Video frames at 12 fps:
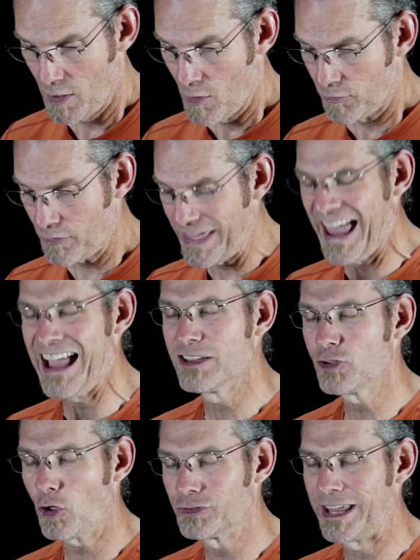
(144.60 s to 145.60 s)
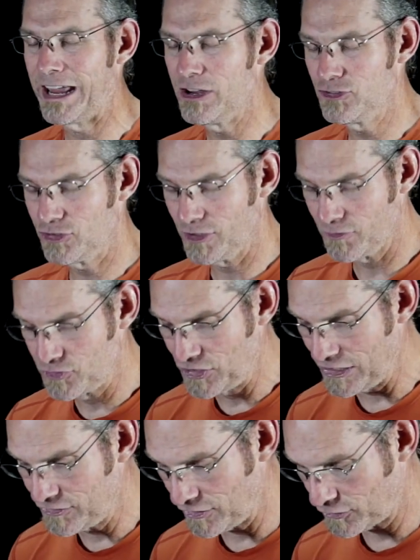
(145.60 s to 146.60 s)
for the exaltation of
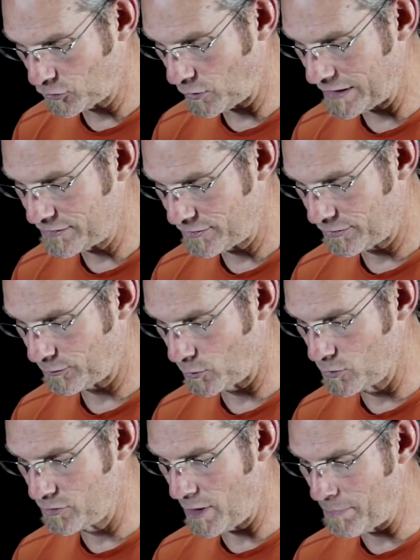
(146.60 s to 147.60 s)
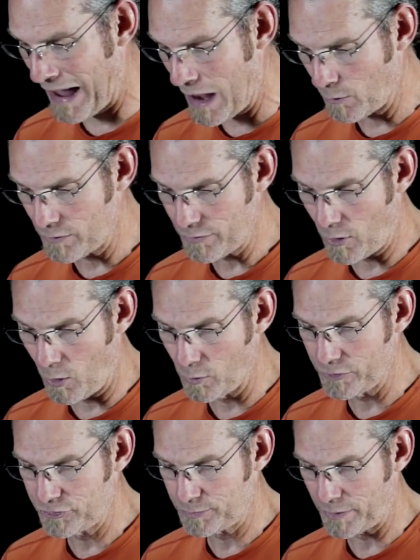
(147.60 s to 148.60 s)
Jesus Christ through the power of the
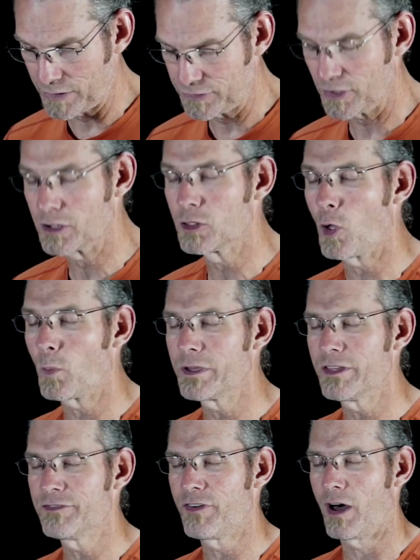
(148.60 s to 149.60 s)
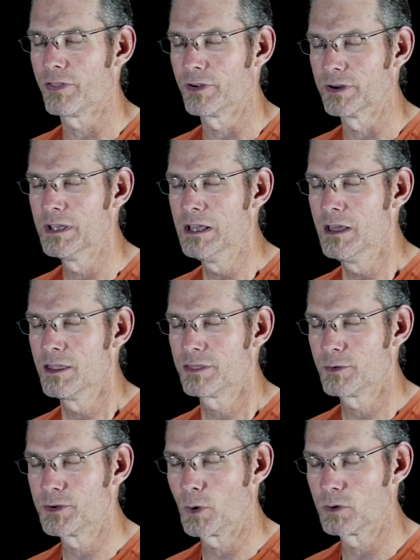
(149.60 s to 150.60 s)
Holy Spirit to the glory of the Father
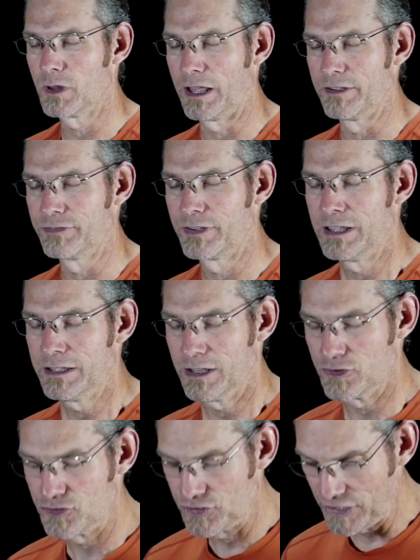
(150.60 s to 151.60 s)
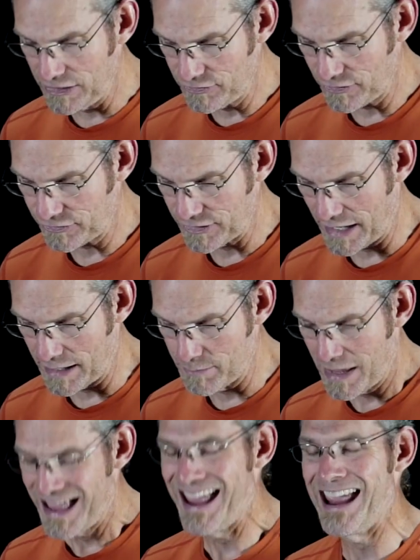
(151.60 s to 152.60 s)
through your life. In Jesus'
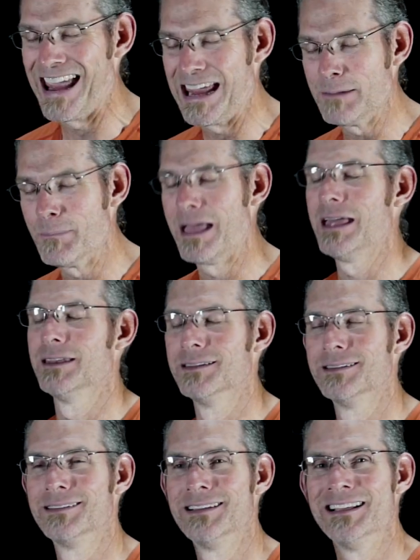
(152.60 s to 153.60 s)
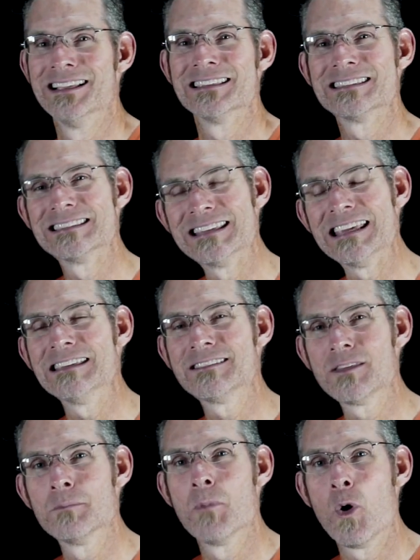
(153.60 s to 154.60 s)
name, amen. Seize
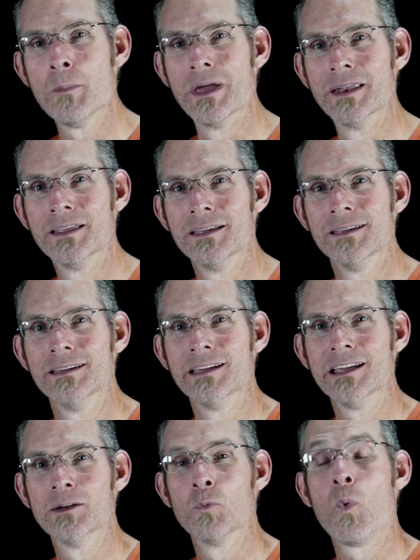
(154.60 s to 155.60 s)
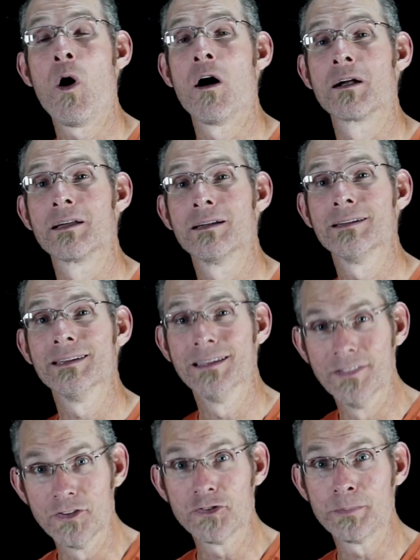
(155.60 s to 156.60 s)
the moment and walk
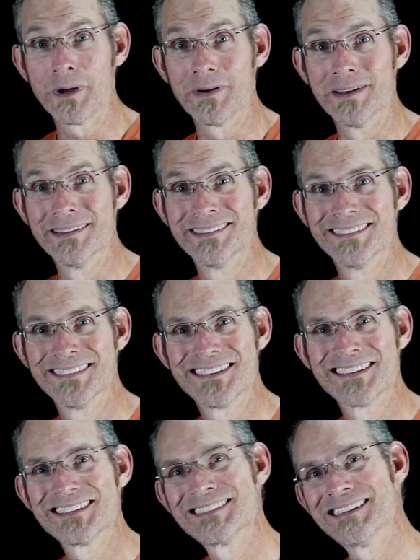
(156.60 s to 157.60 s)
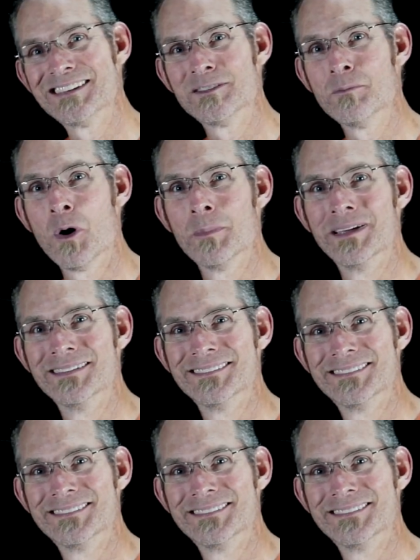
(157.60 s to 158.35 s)
in the Spirit. Seize the moment.